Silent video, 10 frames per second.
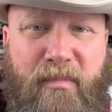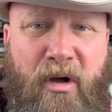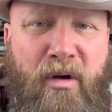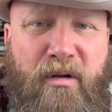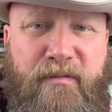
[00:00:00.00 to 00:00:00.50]

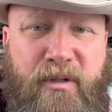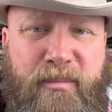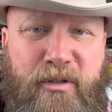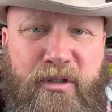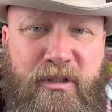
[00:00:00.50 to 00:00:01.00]
All of them
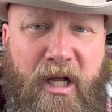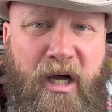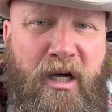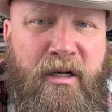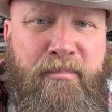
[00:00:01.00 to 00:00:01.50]
are just
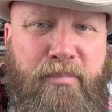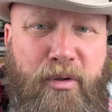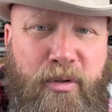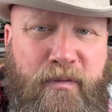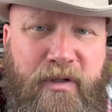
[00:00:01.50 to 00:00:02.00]

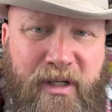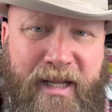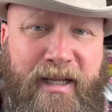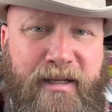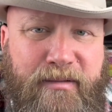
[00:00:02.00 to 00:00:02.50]
unimproved
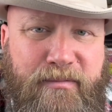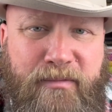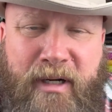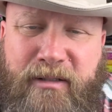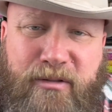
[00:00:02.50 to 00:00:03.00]
land,
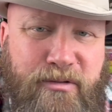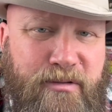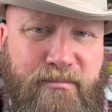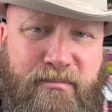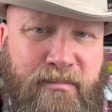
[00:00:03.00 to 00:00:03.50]
right? There's
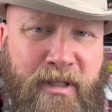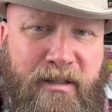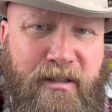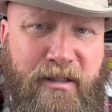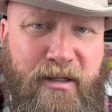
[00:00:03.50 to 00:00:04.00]
nothing that